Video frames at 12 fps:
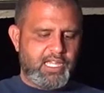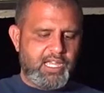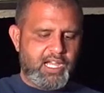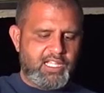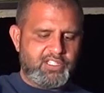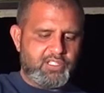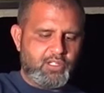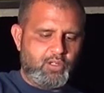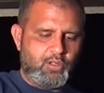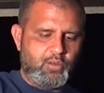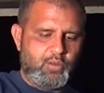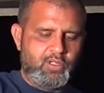I also
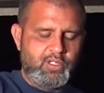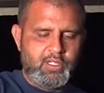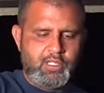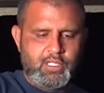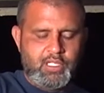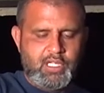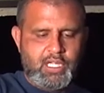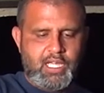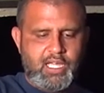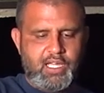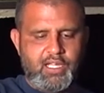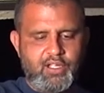
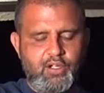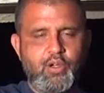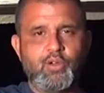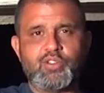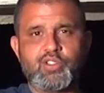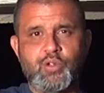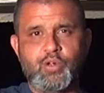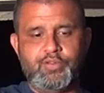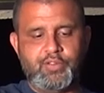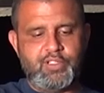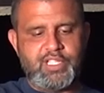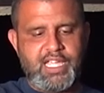uh, go to school
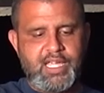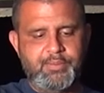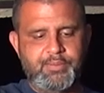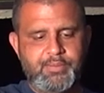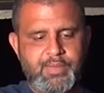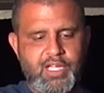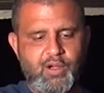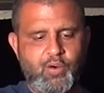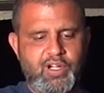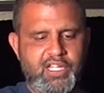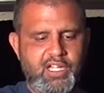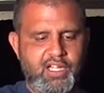full time, uh,
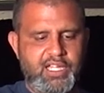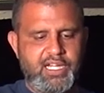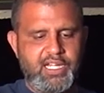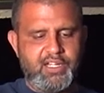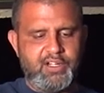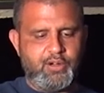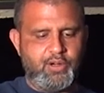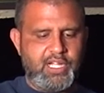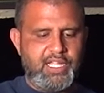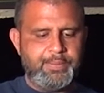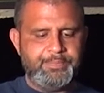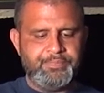working on getting a
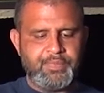degree.